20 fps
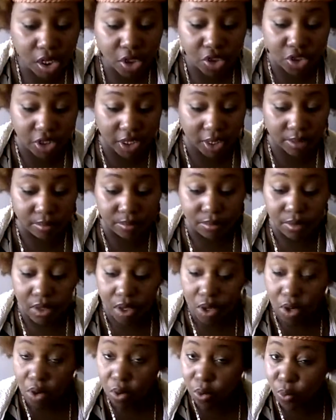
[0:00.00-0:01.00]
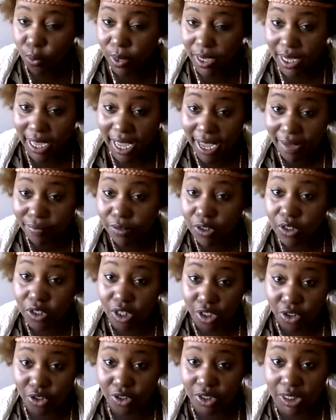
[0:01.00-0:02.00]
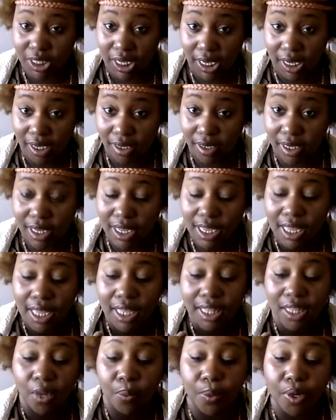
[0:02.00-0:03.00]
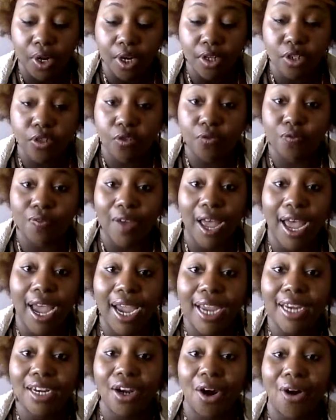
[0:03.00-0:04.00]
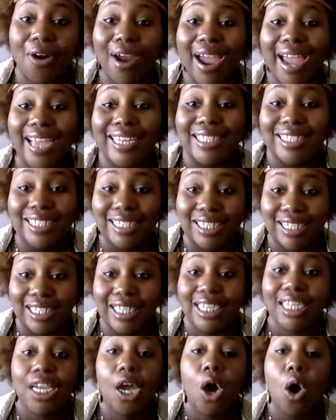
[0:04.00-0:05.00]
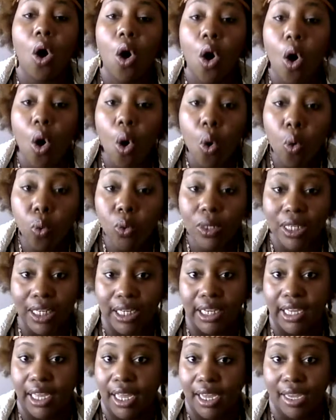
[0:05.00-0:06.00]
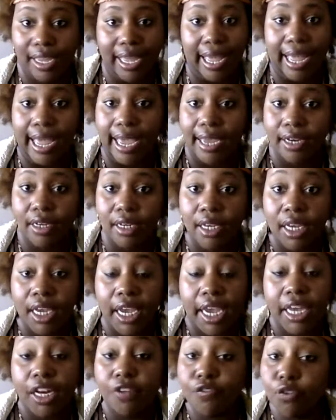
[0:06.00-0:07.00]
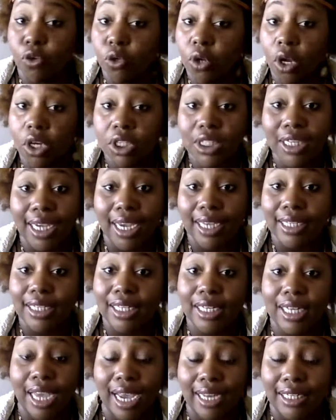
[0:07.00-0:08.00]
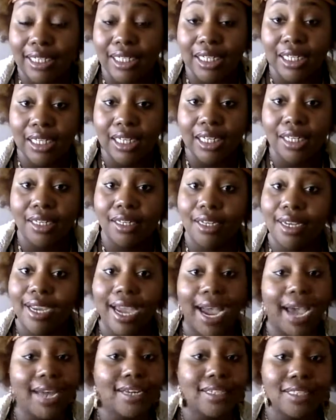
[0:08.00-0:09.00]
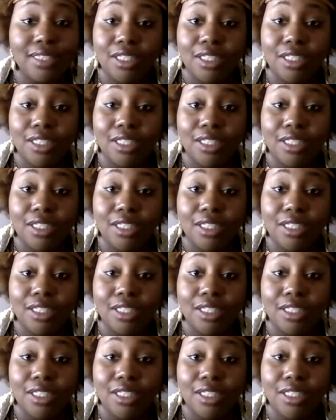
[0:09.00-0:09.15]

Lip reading: So we have to understand that we are to find our identity only in God. And if you lost your identity, God is